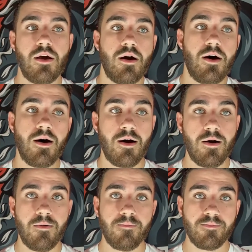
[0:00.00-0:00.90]

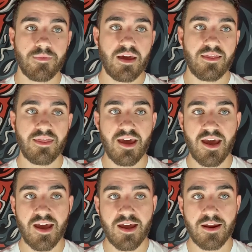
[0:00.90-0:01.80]
And
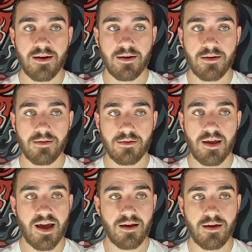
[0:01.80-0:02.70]
then
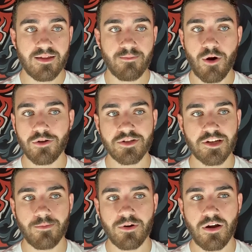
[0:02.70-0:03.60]
Marlon's
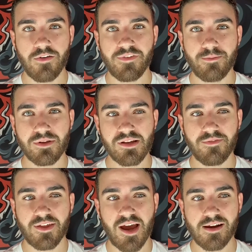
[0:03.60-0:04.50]
coming off, I
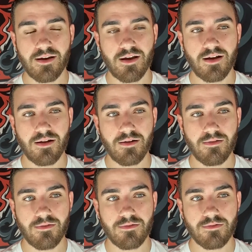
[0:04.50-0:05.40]
believe,
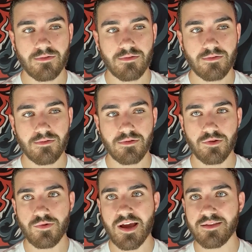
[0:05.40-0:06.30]
that
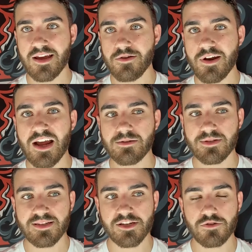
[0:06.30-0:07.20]
unanimous
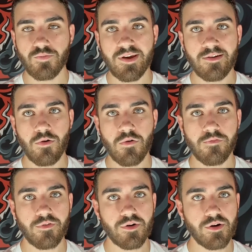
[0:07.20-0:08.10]
decision win
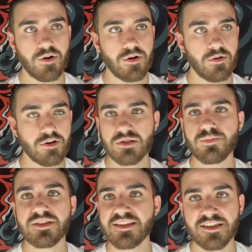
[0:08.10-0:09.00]
or
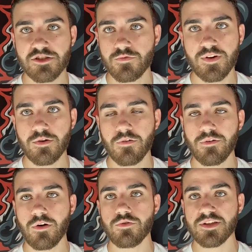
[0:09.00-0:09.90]
split decision win
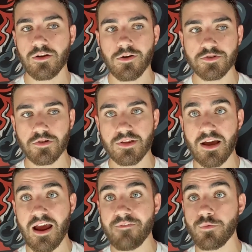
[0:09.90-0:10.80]
over Jose Aldo
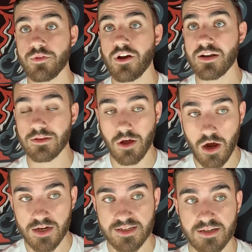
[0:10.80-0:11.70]
that everyone thought he
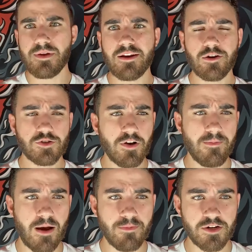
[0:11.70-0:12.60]
lost. But yeah, no, so
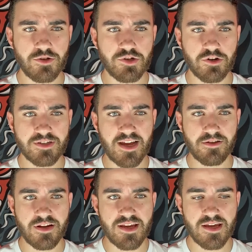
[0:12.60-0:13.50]
I'm not too sure. It's
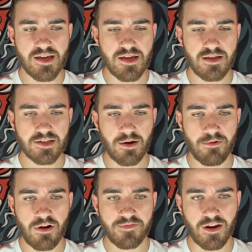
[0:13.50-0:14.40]
either he's
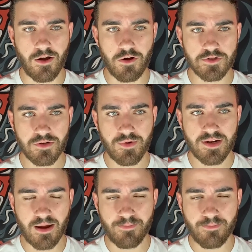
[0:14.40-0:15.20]
coming off that Aldo win. I'm